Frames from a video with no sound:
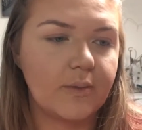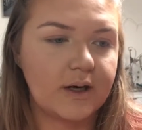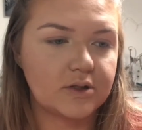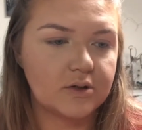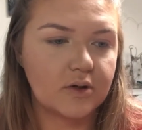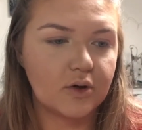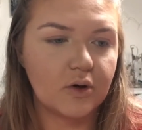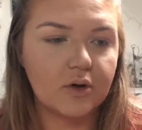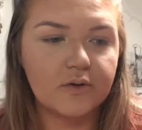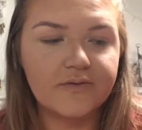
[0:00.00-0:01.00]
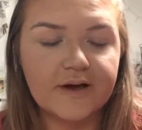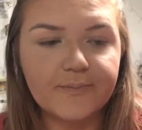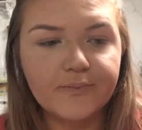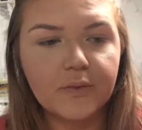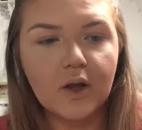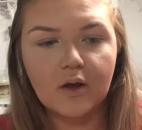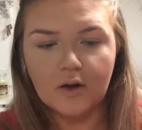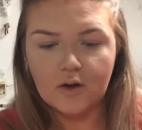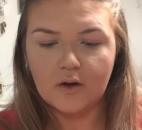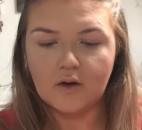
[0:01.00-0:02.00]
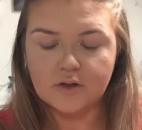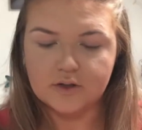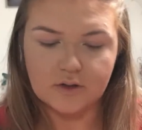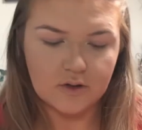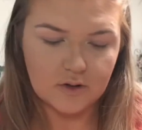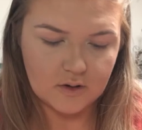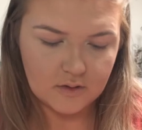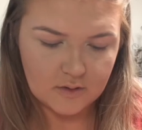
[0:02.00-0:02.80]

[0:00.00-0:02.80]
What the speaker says: but I don't know the colour of it. So